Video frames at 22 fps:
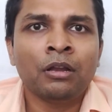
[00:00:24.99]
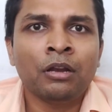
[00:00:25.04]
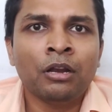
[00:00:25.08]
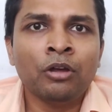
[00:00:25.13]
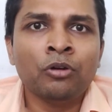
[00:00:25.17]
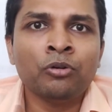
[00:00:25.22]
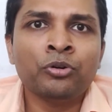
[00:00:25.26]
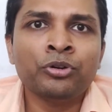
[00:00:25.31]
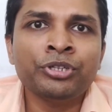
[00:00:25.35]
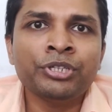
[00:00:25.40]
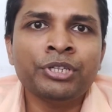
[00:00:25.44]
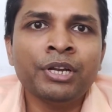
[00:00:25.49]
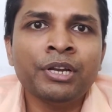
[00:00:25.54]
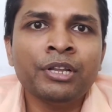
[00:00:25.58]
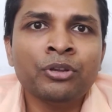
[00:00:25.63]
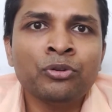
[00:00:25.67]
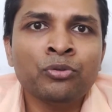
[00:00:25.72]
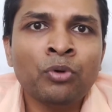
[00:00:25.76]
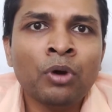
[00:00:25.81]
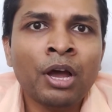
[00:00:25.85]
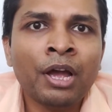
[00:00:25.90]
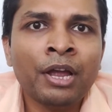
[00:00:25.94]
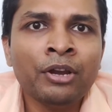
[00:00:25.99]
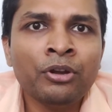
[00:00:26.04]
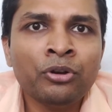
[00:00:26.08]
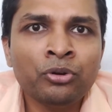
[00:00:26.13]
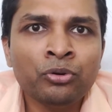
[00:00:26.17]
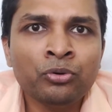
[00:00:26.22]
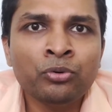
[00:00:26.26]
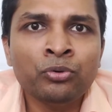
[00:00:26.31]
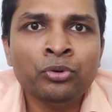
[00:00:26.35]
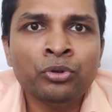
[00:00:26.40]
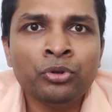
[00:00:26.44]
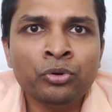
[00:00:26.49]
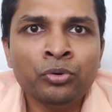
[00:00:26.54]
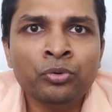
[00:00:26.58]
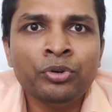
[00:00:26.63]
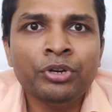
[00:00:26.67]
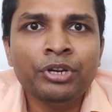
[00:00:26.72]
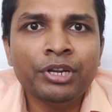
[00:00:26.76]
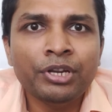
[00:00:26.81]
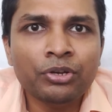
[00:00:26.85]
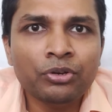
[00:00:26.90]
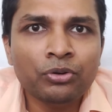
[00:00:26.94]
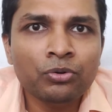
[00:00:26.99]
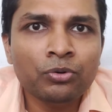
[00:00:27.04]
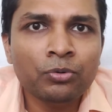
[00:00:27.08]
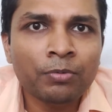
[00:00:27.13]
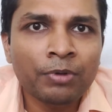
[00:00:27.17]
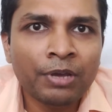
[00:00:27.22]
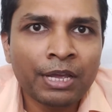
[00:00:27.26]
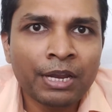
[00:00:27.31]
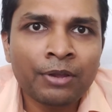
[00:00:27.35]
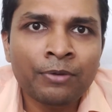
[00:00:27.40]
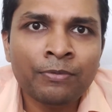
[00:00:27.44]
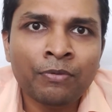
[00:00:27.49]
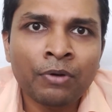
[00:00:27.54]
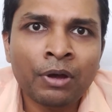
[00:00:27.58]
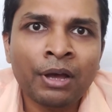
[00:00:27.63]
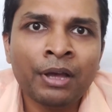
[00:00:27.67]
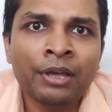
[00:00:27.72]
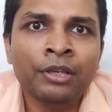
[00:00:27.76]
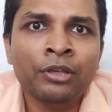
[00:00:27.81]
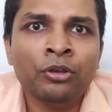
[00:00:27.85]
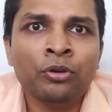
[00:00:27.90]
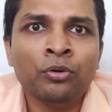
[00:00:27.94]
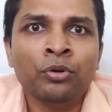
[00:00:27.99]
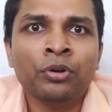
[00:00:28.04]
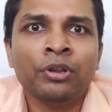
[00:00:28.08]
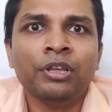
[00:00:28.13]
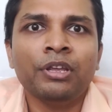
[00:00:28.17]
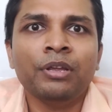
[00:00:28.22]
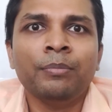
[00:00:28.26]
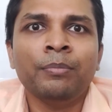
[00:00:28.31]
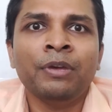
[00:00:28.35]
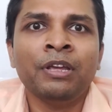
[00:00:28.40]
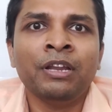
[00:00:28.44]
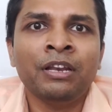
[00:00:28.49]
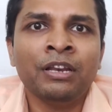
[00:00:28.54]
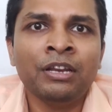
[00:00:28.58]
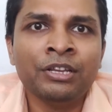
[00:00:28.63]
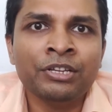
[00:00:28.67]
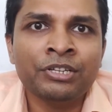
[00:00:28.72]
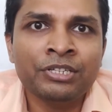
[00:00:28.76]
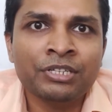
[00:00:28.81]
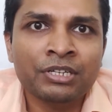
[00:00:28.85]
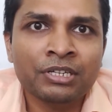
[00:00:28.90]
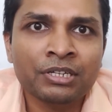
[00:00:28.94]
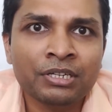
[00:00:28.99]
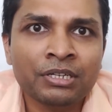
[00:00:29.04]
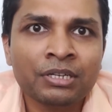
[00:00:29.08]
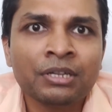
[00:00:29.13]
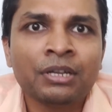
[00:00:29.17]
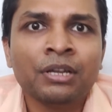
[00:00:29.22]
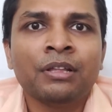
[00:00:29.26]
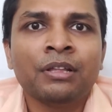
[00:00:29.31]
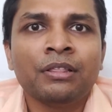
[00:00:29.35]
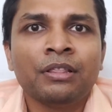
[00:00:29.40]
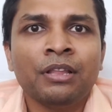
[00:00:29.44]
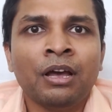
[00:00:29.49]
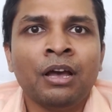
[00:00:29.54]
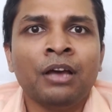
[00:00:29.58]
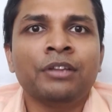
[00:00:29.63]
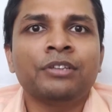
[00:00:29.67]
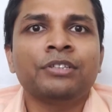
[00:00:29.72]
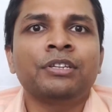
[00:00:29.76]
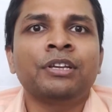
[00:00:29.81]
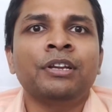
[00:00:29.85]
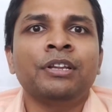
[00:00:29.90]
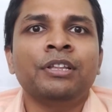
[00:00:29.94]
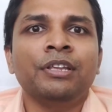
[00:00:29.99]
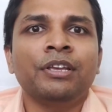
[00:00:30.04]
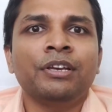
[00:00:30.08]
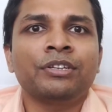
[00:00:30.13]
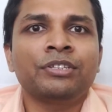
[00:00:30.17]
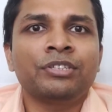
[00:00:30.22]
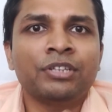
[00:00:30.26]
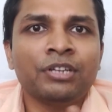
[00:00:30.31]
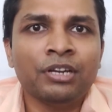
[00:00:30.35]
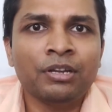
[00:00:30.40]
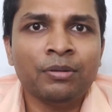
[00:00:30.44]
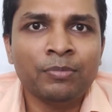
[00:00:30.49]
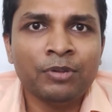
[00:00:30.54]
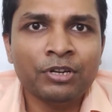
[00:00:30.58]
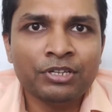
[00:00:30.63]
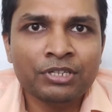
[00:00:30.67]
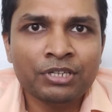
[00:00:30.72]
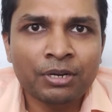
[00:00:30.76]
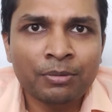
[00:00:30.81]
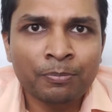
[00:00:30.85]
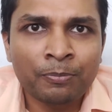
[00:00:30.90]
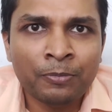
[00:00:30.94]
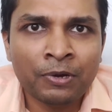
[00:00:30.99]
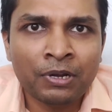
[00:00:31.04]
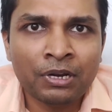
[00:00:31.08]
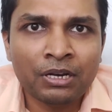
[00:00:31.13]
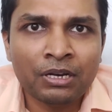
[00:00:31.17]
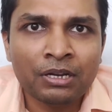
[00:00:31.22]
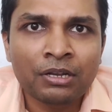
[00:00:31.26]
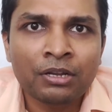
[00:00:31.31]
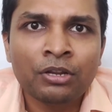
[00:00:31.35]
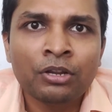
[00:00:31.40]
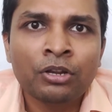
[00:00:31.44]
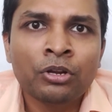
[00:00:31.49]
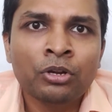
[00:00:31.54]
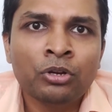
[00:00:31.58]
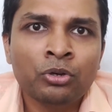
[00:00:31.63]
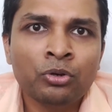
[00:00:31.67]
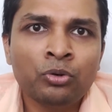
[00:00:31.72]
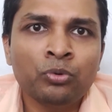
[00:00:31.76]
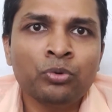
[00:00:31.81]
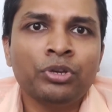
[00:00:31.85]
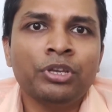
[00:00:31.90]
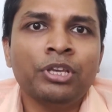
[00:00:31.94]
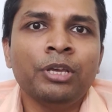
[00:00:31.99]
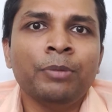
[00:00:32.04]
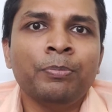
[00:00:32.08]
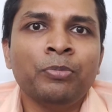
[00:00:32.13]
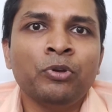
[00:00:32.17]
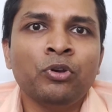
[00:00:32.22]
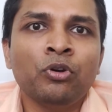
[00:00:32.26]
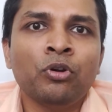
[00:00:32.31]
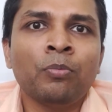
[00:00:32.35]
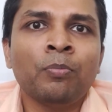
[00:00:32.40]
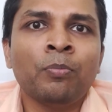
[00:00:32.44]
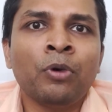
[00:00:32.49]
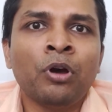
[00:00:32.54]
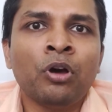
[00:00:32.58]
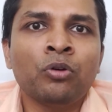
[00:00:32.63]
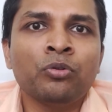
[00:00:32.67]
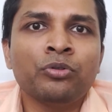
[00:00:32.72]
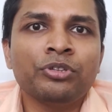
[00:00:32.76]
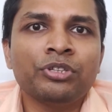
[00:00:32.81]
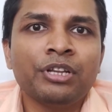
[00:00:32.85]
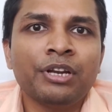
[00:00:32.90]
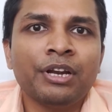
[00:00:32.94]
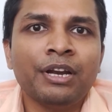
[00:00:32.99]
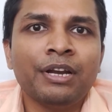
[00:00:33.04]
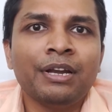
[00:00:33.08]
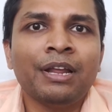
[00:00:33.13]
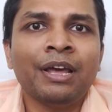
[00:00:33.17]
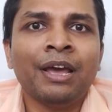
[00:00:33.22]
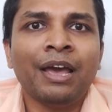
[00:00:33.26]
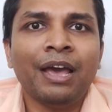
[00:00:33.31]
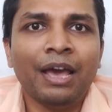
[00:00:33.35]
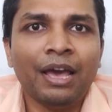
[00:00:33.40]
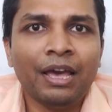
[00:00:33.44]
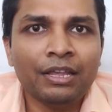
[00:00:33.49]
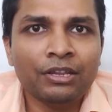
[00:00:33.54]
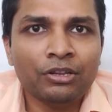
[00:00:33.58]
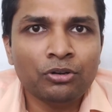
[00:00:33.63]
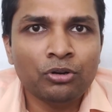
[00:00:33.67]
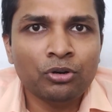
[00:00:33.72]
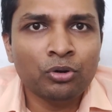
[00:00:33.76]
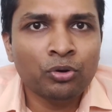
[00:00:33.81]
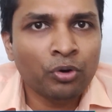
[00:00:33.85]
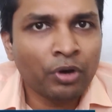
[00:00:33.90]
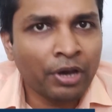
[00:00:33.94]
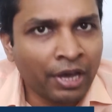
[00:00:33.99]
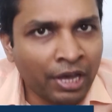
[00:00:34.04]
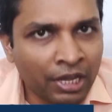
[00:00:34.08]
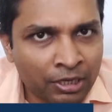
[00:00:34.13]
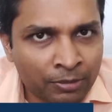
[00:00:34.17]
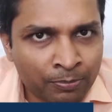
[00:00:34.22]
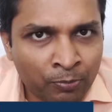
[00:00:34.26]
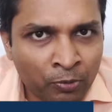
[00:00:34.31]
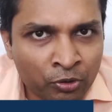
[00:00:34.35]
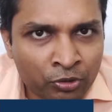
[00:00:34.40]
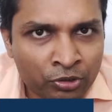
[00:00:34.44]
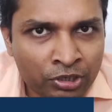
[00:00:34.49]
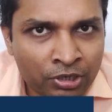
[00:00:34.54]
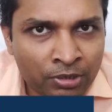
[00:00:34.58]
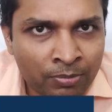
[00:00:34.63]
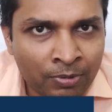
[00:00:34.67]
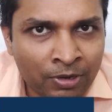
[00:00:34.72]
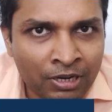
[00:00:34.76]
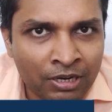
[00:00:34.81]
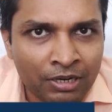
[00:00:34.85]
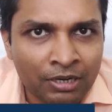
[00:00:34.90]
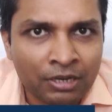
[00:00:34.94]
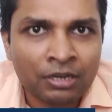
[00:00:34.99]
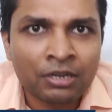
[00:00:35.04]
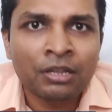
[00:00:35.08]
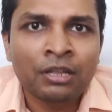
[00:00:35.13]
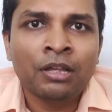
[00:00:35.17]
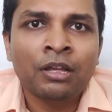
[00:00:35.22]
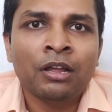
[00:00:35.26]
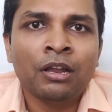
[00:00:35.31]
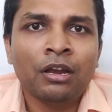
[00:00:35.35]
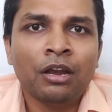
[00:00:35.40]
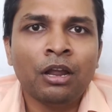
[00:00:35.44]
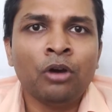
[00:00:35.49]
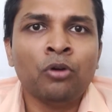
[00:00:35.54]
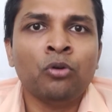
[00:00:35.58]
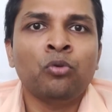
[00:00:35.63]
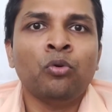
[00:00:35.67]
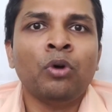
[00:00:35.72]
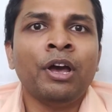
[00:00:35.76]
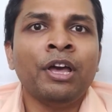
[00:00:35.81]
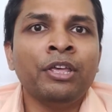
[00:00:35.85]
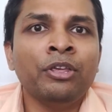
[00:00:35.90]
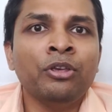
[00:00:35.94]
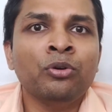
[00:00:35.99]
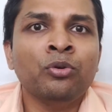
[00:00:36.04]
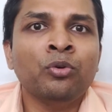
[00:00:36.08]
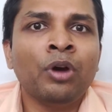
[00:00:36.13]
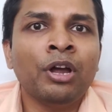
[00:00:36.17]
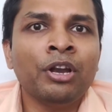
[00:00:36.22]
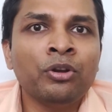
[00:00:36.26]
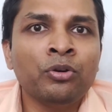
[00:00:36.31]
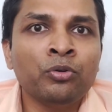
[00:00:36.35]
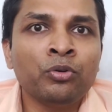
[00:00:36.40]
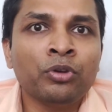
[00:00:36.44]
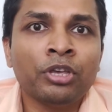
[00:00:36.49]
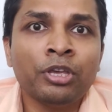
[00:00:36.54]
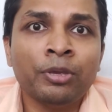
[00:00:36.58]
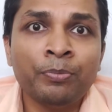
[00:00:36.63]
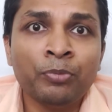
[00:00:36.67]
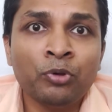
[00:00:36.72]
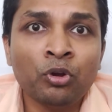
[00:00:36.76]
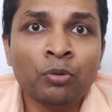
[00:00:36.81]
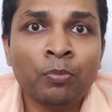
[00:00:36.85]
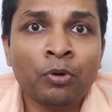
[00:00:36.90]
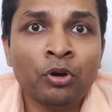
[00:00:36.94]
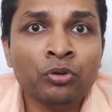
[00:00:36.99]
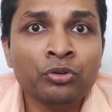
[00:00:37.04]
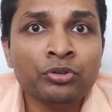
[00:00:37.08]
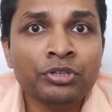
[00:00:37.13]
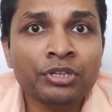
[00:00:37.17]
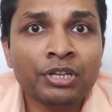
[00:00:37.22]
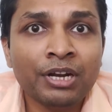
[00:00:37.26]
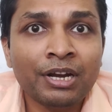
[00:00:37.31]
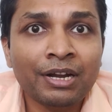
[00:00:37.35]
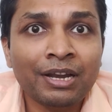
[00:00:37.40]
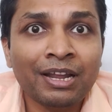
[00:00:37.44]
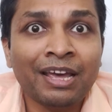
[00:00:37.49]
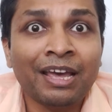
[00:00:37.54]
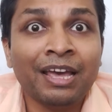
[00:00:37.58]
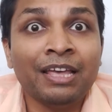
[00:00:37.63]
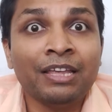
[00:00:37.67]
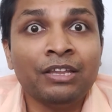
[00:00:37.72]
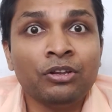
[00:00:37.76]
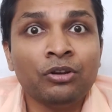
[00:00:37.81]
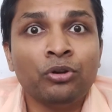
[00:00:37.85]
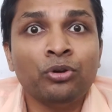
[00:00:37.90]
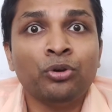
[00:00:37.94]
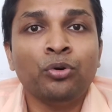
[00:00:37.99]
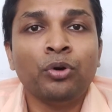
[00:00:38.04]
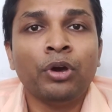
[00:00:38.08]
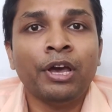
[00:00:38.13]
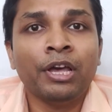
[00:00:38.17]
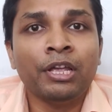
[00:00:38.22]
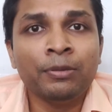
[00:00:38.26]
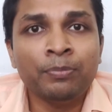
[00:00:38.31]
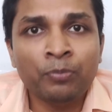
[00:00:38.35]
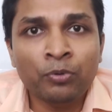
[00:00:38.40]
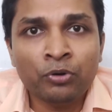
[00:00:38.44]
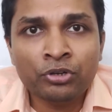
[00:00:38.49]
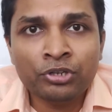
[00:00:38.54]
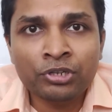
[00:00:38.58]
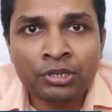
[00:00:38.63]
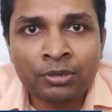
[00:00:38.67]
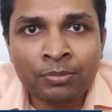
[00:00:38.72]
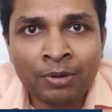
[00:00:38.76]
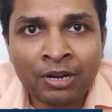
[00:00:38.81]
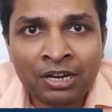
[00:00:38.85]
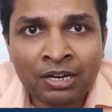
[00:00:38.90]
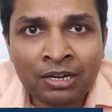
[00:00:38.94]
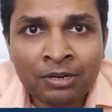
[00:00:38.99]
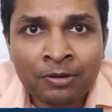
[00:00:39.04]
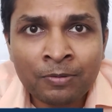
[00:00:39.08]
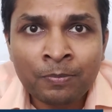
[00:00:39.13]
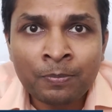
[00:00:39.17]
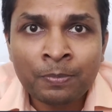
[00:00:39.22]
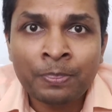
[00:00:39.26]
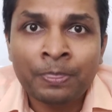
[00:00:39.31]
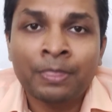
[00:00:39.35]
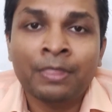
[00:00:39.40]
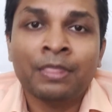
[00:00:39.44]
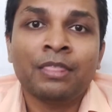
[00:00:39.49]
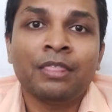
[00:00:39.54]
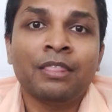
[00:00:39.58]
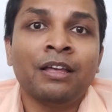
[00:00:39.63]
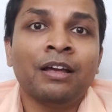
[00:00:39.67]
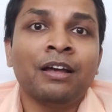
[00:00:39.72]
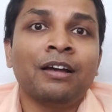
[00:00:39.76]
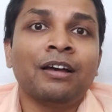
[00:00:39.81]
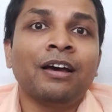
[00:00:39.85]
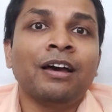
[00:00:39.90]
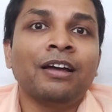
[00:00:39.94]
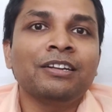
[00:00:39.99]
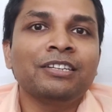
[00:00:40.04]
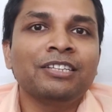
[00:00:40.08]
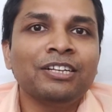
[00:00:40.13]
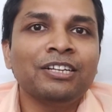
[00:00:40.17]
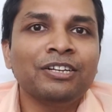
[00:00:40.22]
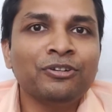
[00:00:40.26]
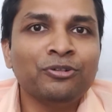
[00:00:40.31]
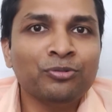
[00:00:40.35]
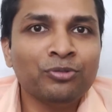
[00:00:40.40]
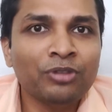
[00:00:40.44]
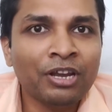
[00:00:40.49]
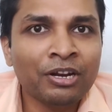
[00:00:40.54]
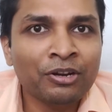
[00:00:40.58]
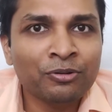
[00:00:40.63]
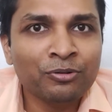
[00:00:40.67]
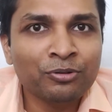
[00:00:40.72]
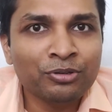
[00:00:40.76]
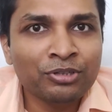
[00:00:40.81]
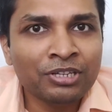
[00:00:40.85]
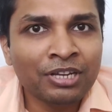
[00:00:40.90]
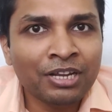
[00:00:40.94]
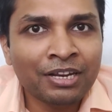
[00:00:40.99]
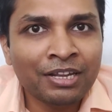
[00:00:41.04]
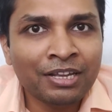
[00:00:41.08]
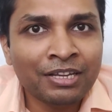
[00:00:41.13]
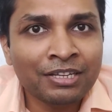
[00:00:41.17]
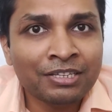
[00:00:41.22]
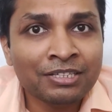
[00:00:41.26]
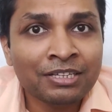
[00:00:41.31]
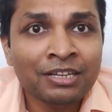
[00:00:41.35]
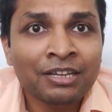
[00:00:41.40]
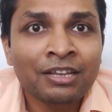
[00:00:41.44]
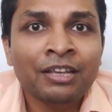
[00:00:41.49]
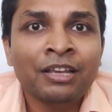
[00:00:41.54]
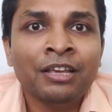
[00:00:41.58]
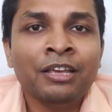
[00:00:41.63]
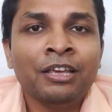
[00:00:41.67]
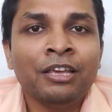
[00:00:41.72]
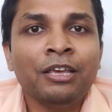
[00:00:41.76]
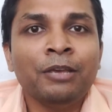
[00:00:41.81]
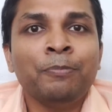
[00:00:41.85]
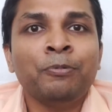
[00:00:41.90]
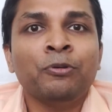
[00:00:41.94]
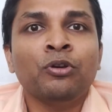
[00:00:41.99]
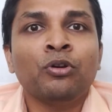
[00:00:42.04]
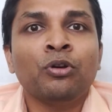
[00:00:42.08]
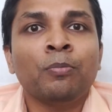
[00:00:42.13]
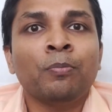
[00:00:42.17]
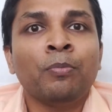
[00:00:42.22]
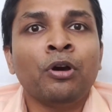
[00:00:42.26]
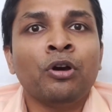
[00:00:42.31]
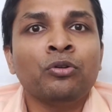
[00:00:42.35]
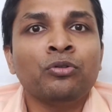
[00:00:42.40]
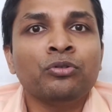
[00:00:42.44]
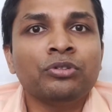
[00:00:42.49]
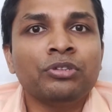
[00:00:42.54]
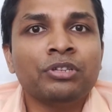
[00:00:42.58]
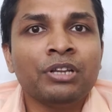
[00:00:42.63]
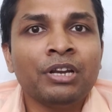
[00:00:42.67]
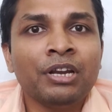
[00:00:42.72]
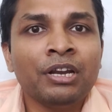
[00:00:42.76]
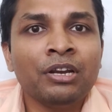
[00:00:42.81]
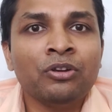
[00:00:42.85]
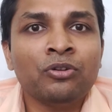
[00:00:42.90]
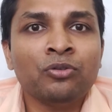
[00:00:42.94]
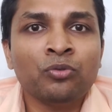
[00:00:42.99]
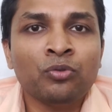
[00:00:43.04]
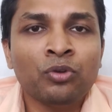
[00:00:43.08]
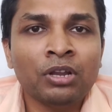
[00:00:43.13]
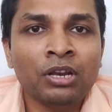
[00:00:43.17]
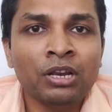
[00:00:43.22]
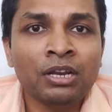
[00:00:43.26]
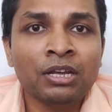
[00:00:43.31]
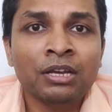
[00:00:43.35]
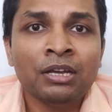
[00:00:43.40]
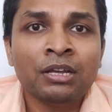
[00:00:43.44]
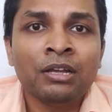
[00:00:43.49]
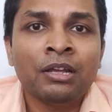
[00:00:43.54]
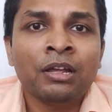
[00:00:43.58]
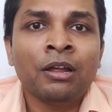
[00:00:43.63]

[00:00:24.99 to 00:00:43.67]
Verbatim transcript: Now question is why do you need to verify your email list? The answer is extremely simple. To keep your bounce rate as low as possible. Now why you want to keep your bounce rate as low as possible? The answer to that question is if your bounce rate will